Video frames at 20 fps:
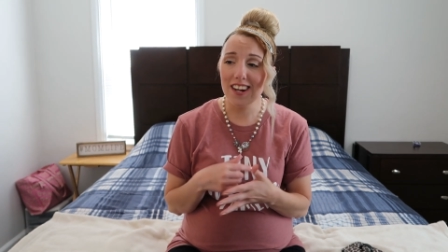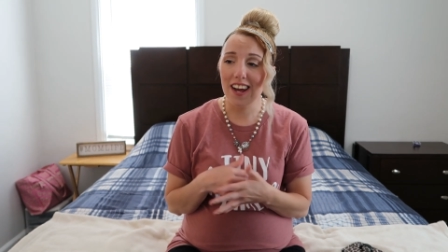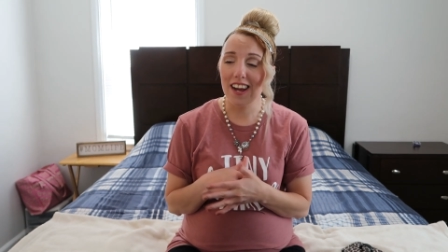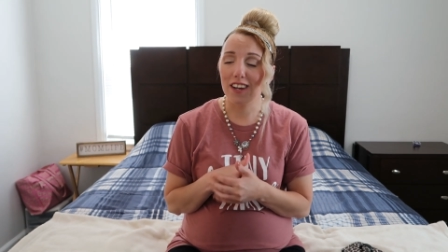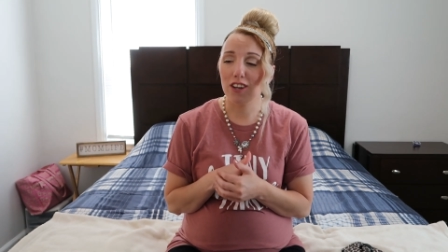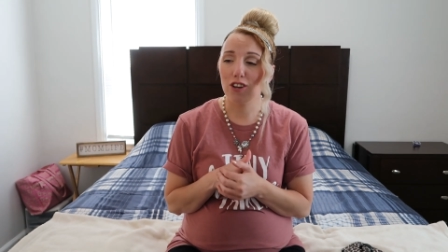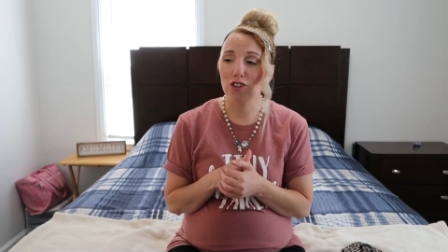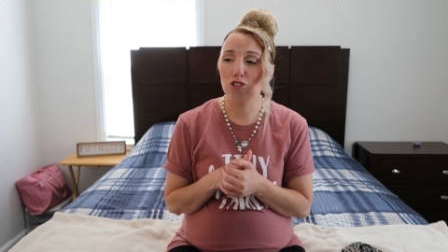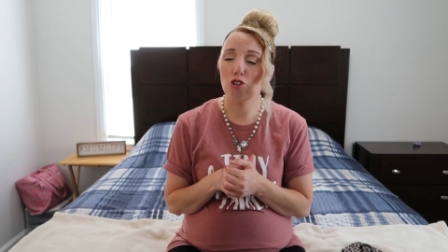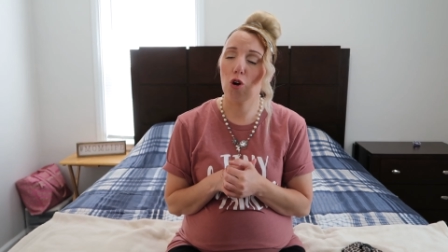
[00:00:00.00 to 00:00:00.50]

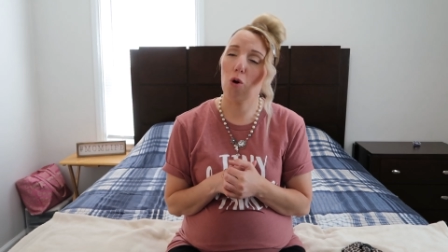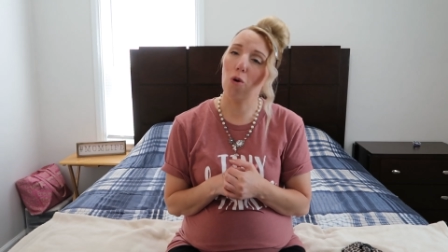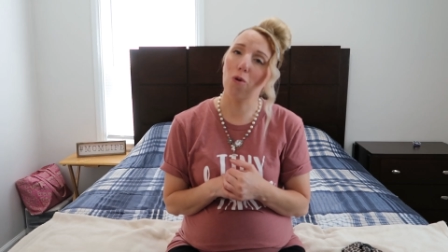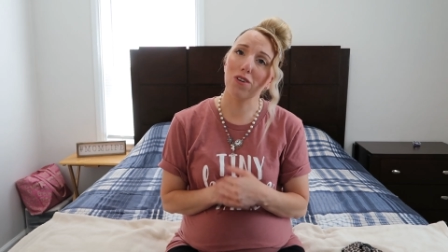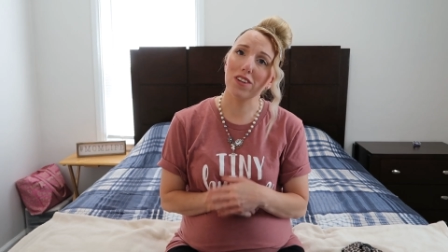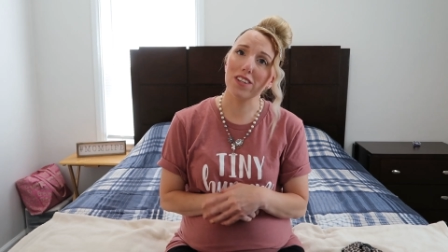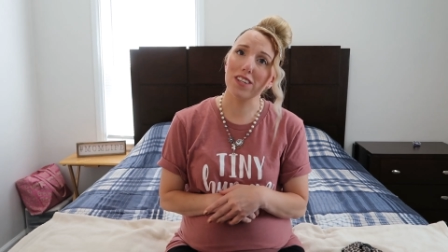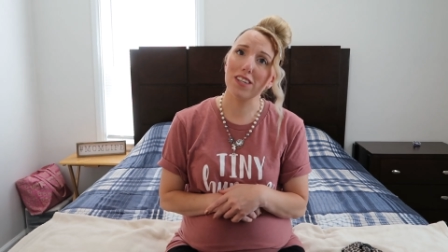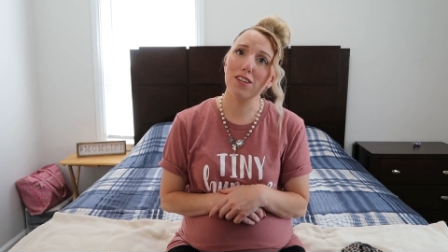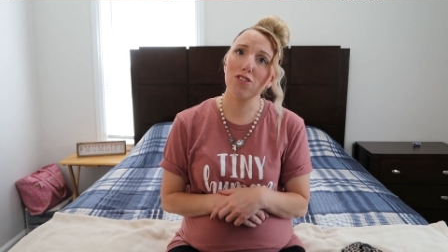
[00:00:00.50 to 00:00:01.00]
I could
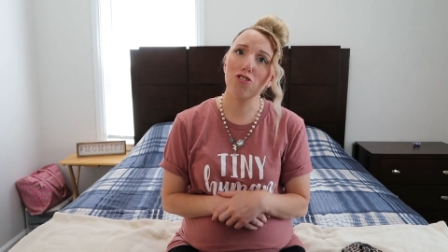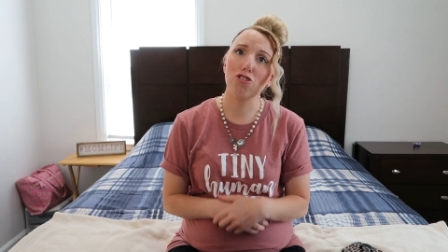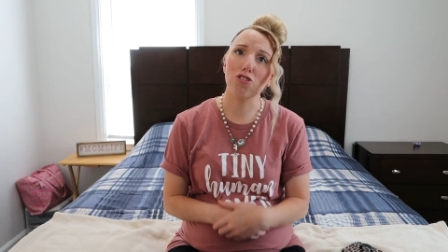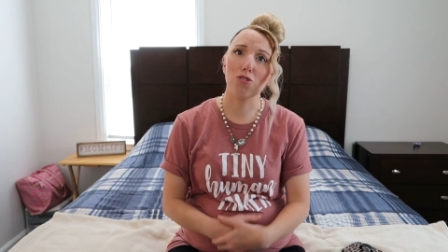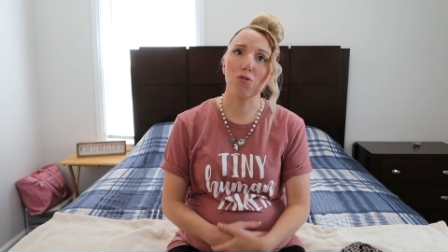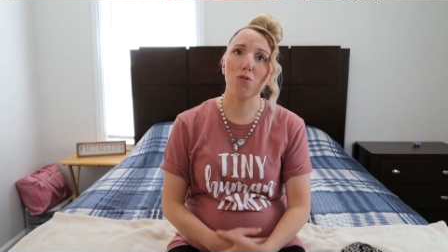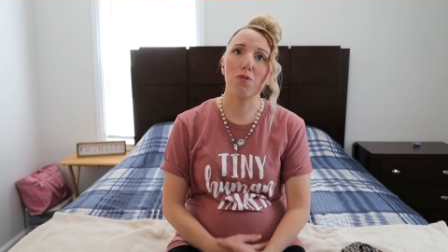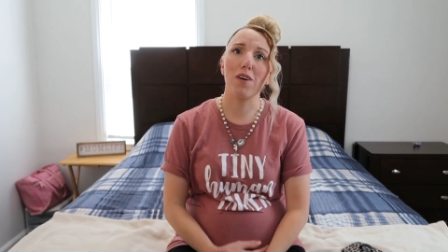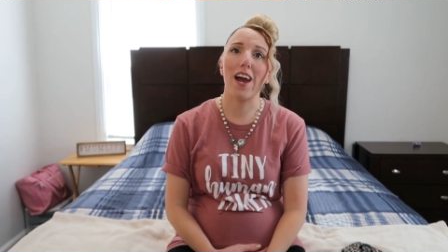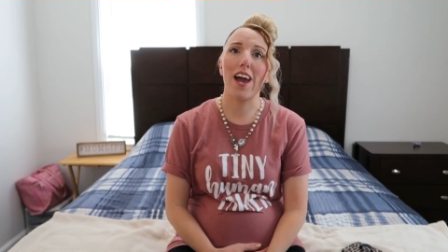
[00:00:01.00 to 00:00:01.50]
totally
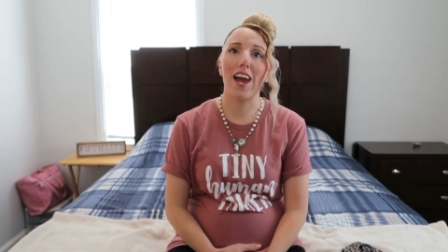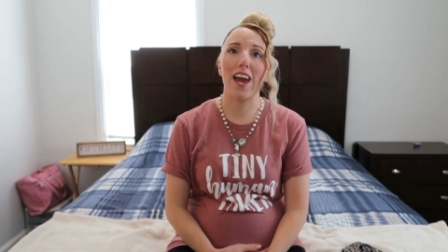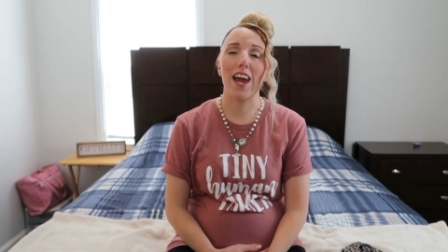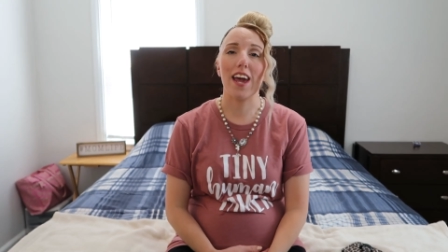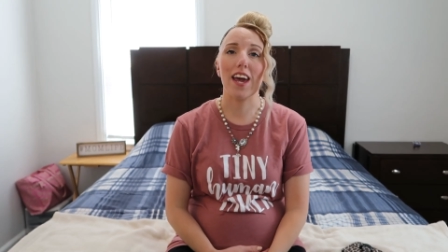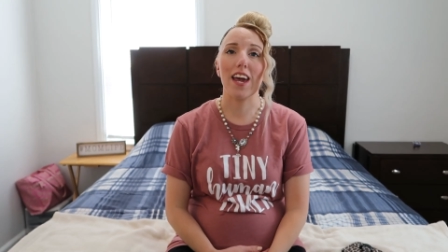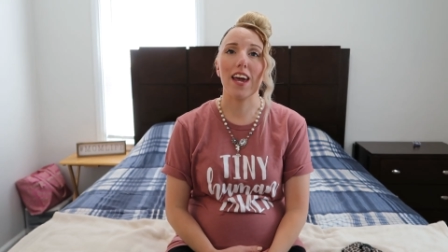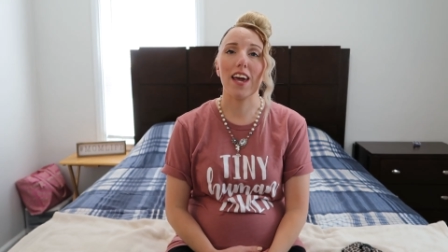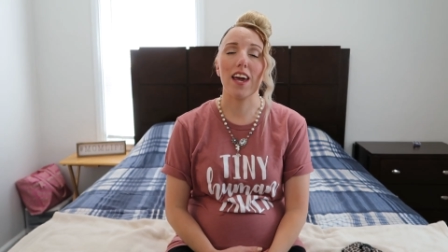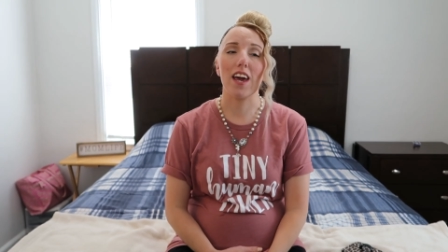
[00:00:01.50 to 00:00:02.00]
do
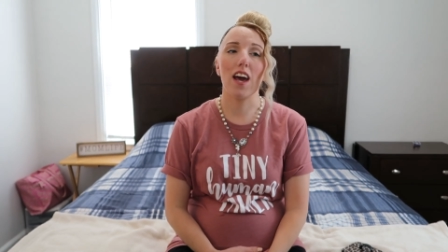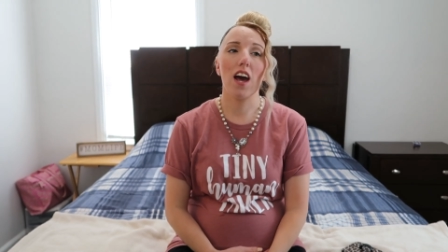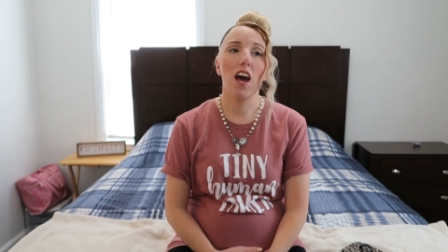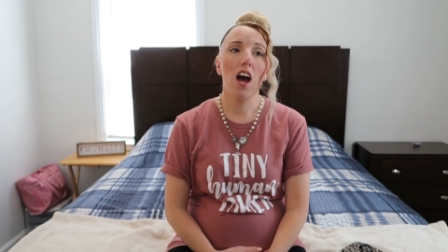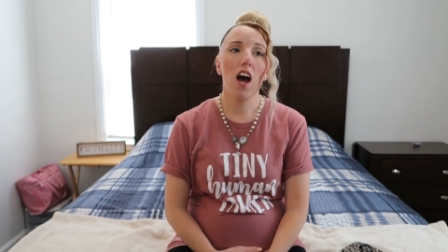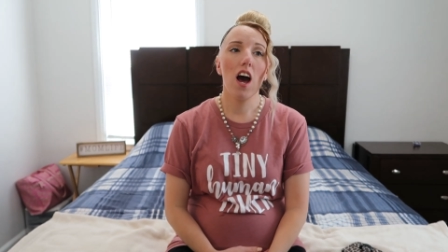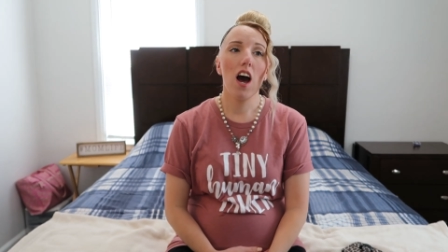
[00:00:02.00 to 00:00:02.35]
a